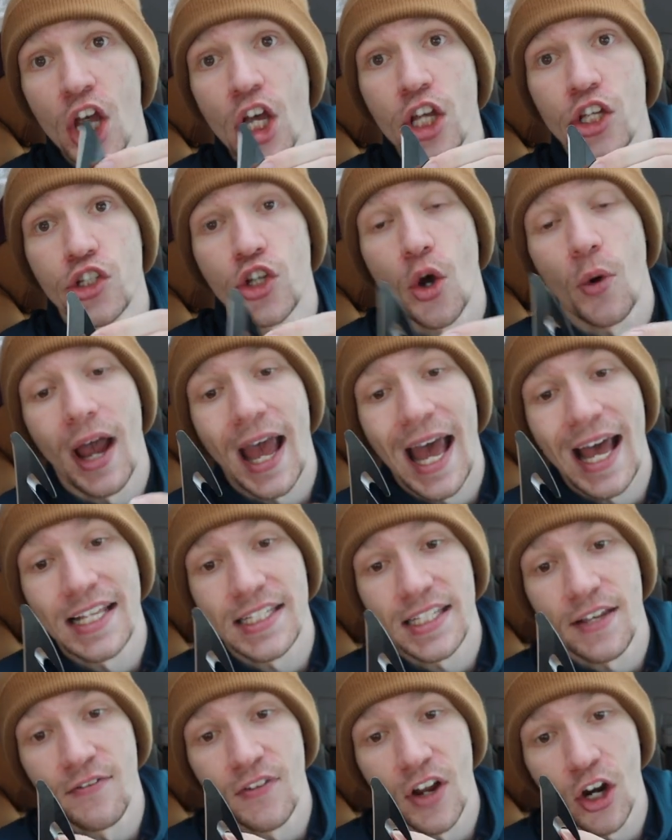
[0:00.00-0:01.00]
So it
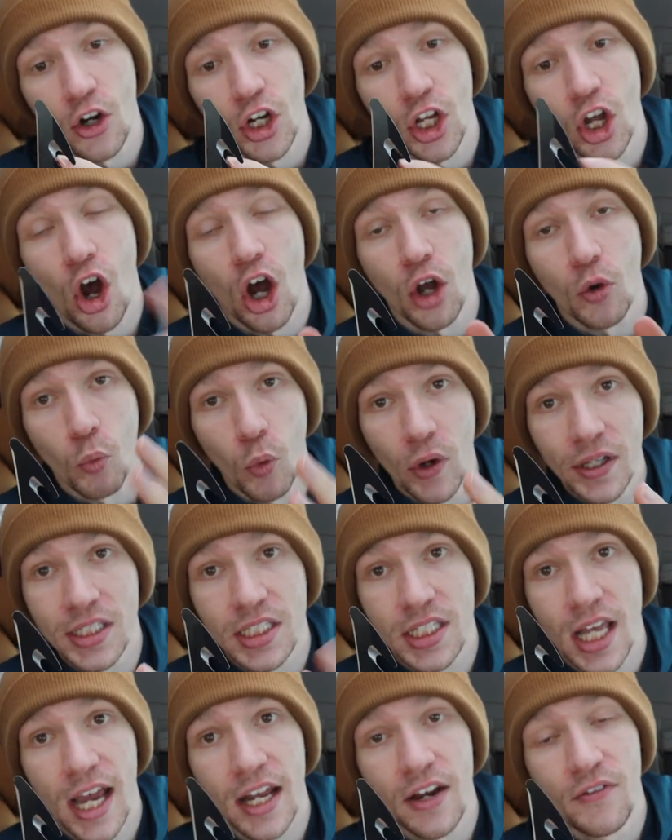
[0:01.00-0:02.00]
has a very, on one
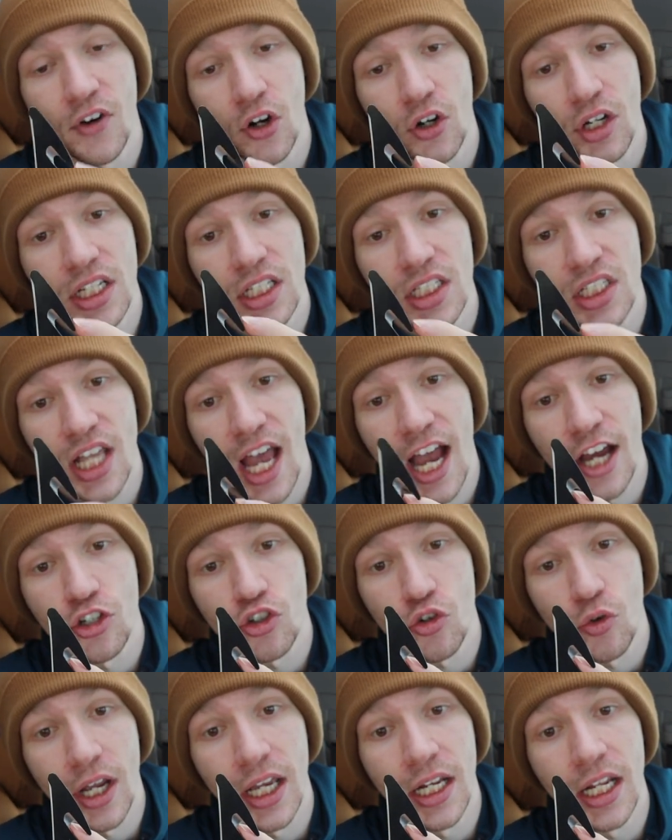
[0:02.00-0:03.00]
side, a very
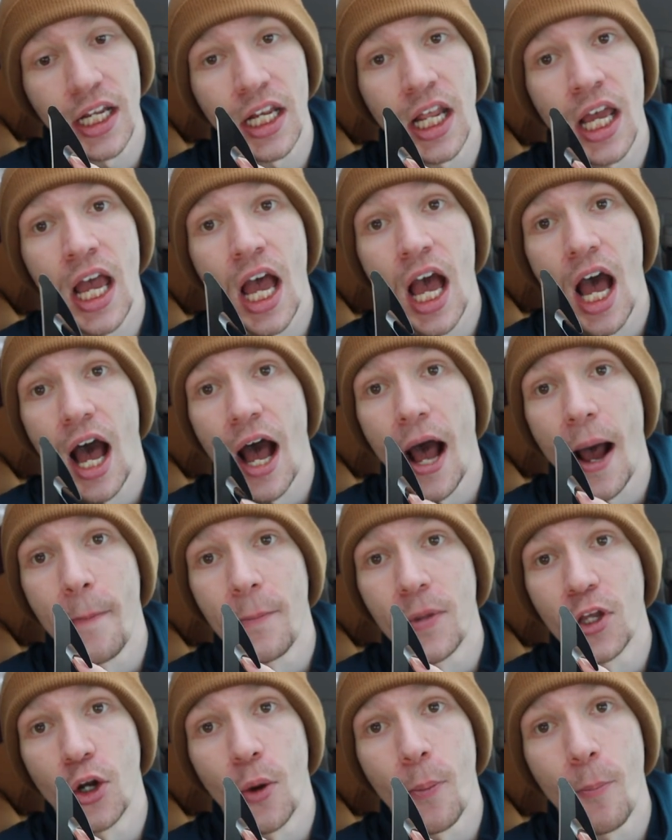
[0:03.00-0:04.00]
exaggerated, um,
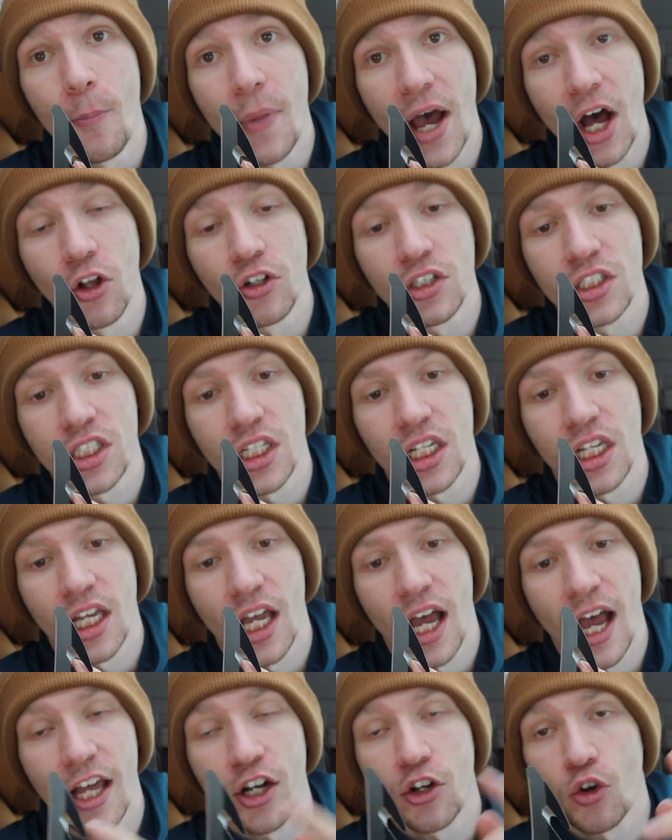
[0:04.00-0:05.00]
you know, belt
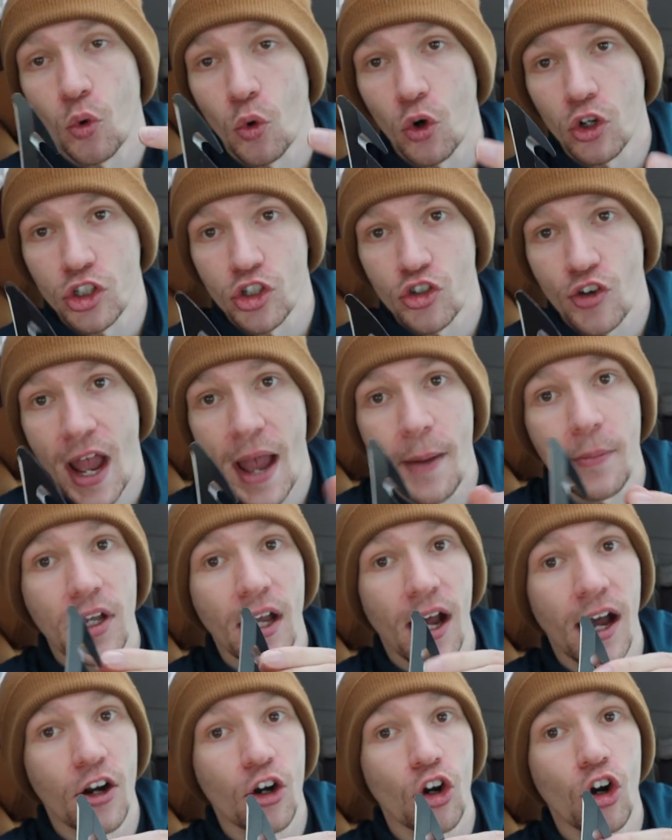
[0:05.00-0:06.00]
cut or strap
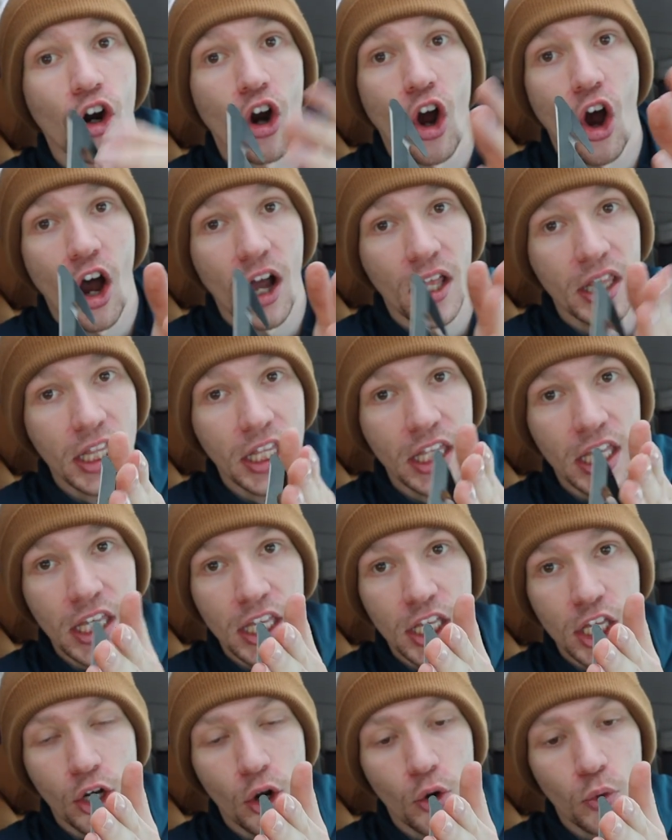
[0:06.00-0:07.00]
cutter on
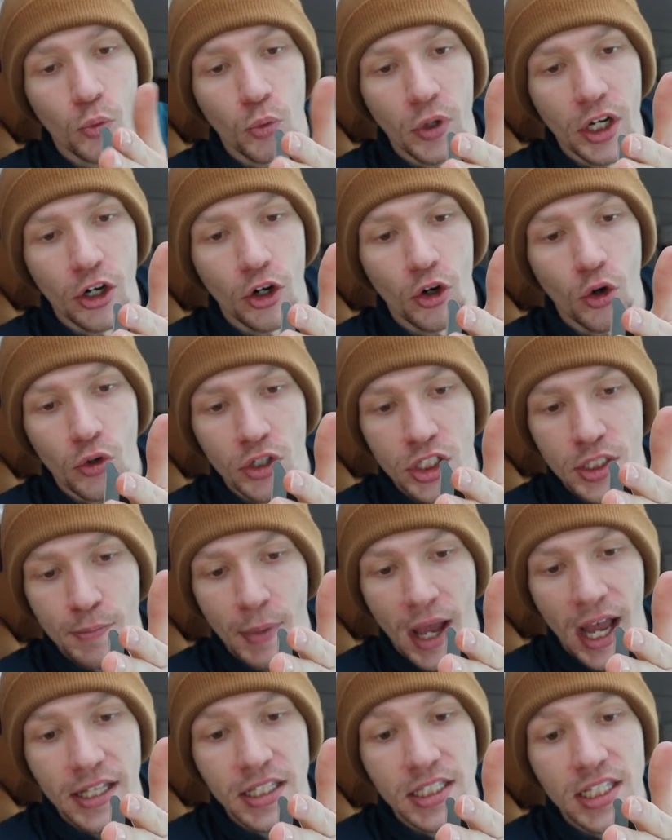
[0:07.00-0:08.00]
the, you know, rear or
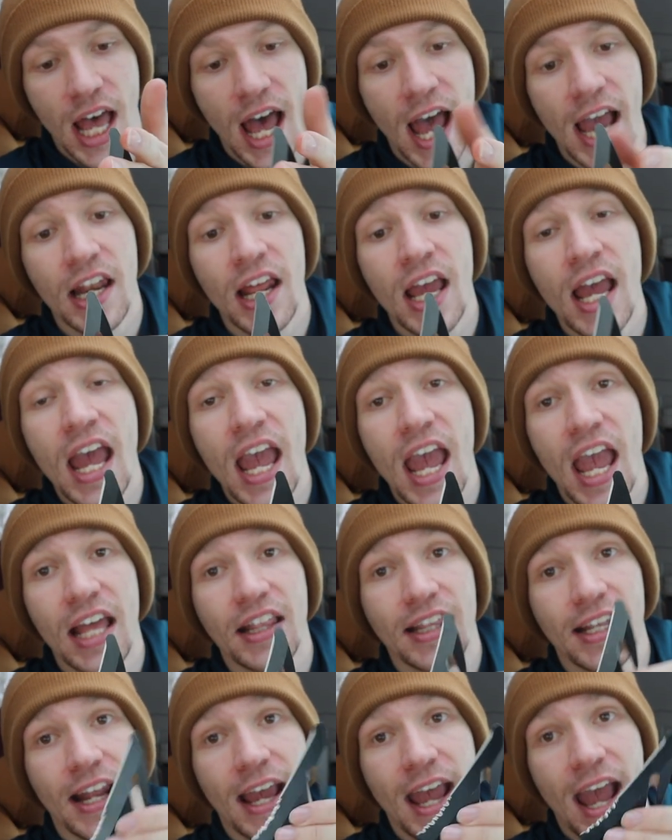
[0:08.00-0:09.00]
spine side.
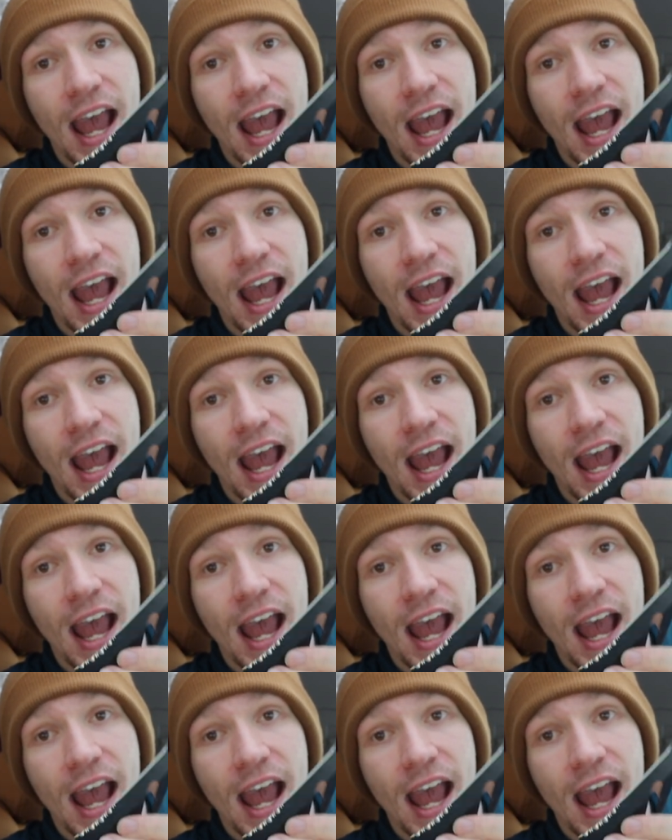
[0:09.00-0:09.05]
And then it